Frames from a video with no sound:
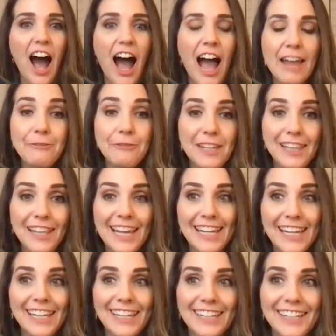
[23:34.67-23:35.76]
I feel
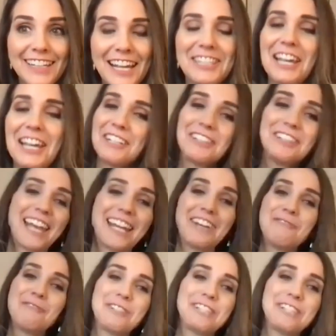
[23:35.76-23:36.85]
like
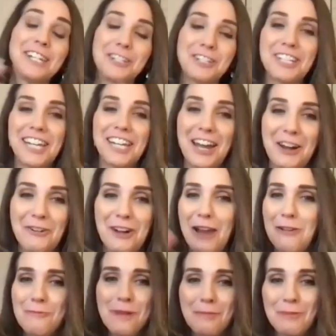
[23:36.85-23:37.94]
years ago, I
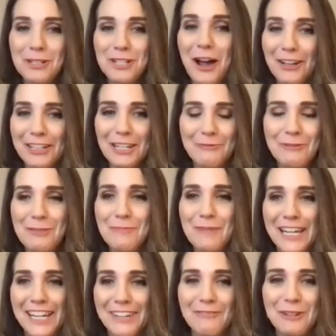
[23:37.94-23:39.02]
remember talking with
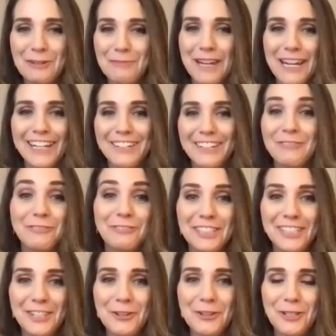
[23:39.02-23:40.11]
one of my real
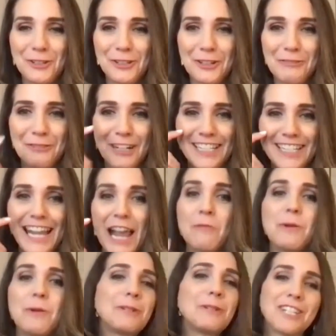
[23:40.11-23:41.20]
close girlfriends, and
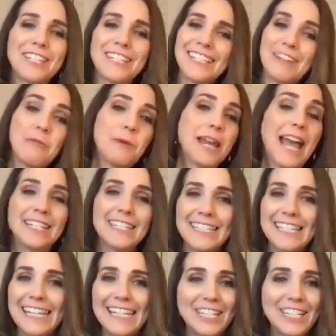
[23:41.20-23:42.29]
we hadn't
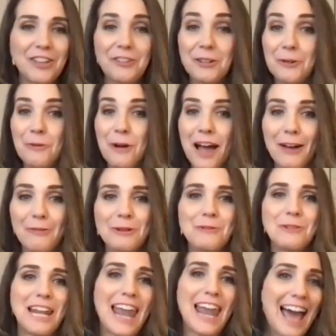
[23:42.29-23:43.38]
seen each other in a while. We
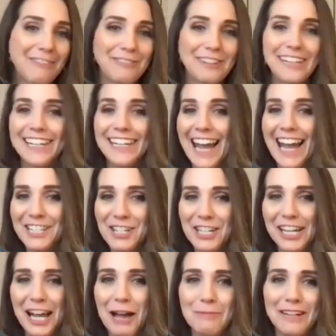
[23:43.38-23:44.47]
were laughing,
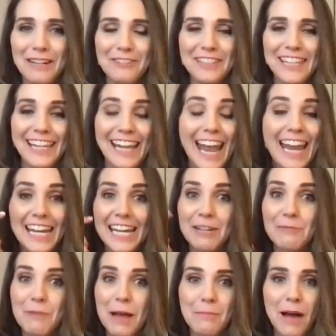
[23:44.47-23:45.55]
catching up and everything. And
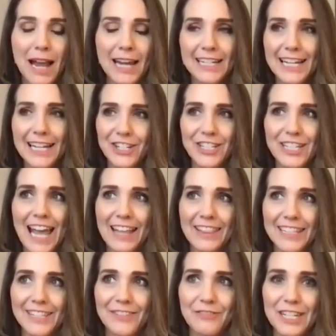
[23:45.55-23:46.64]
in my mind, I just had
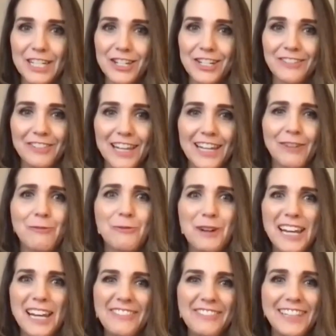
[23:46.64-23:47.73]
this vision of like,
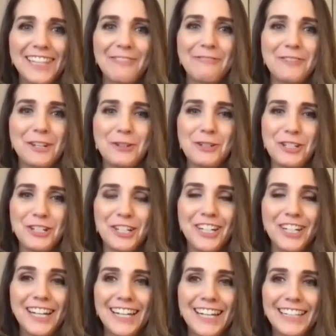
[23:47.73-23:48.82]
what if in the
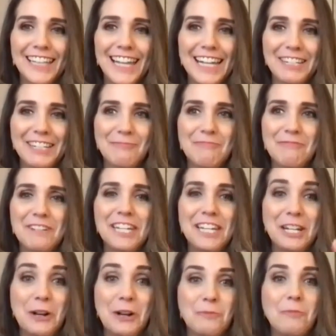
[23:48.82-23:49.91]
future, like,
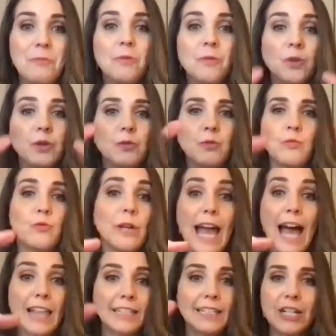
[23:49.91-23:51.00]

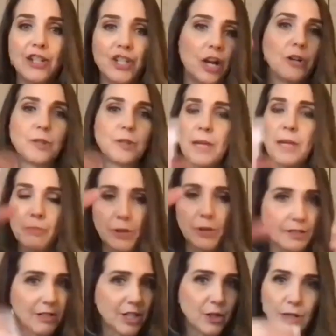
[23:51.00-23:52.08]
reality shows,
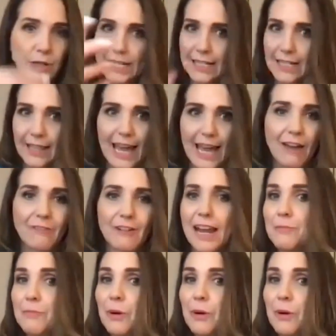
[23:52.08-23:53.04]
people tune into that, right?